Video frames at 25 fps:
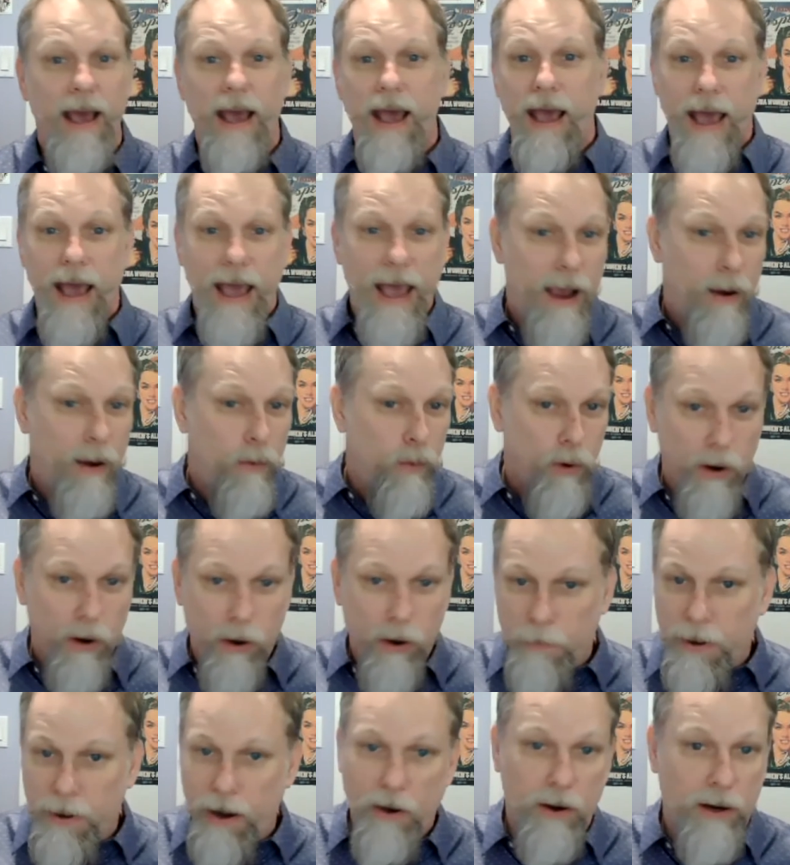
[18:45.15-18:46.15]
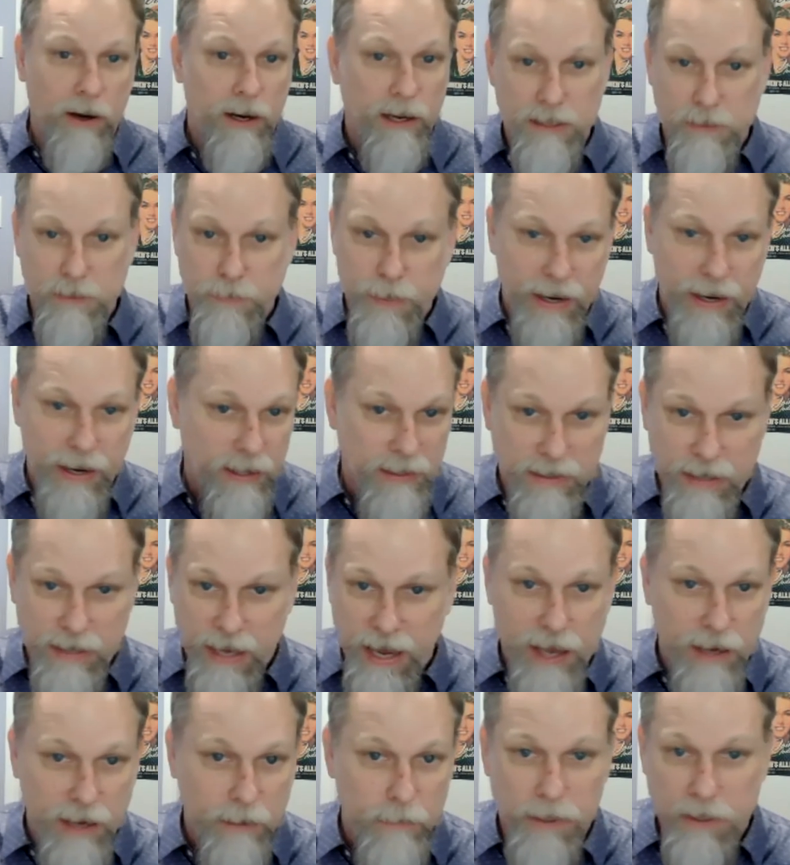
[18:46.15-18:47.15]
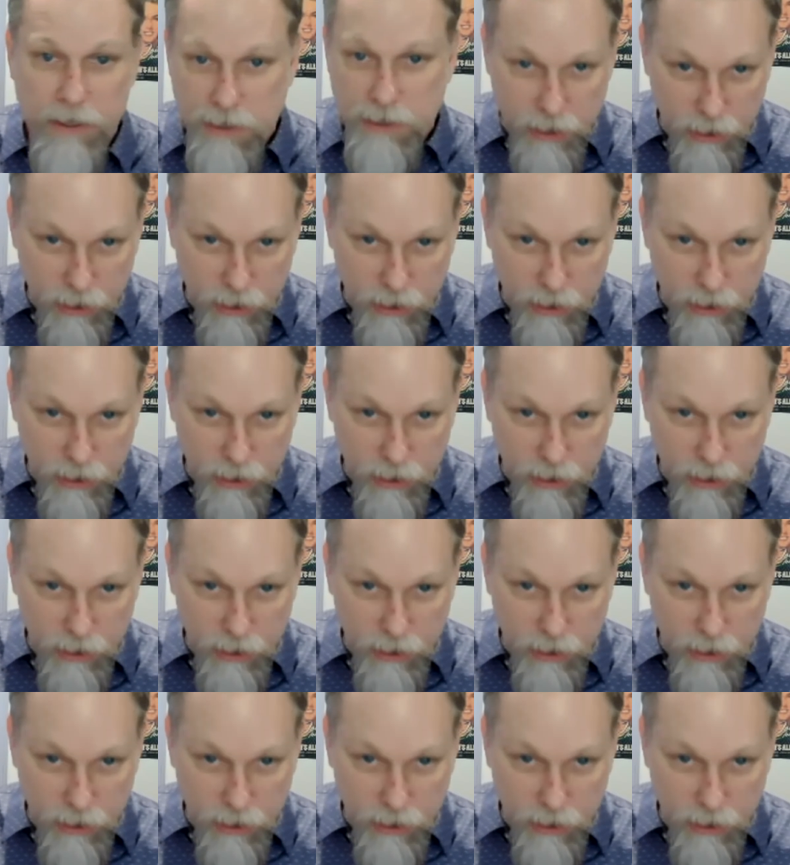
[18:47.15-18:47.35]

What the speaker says: hey, we're America's biggest cannabis